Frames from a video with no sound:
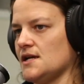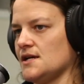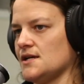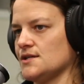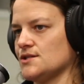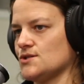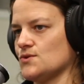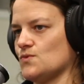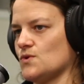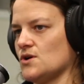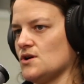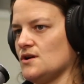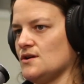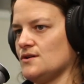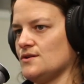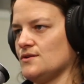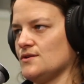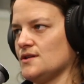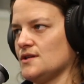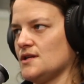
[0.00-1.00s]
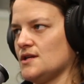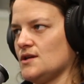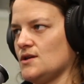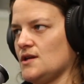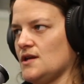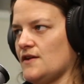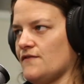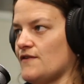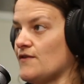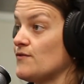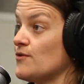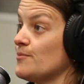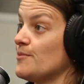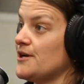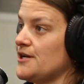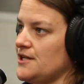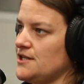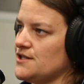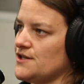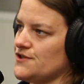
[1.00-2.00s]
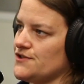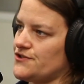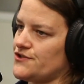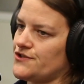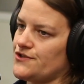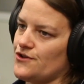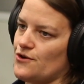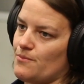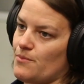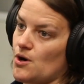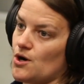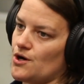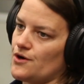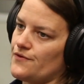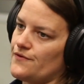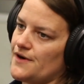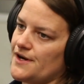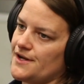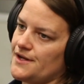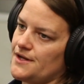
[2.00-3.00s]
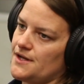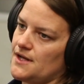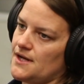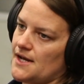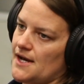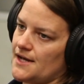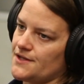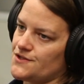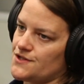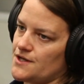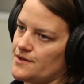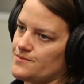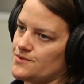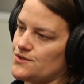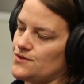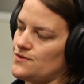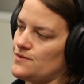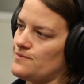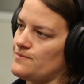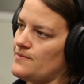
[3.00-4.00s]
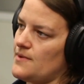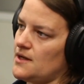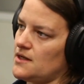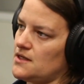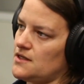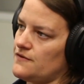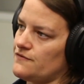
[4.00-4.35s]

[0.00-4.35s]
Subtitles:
Yeah. So we're all, if everybody does their part, right, it adds up to make a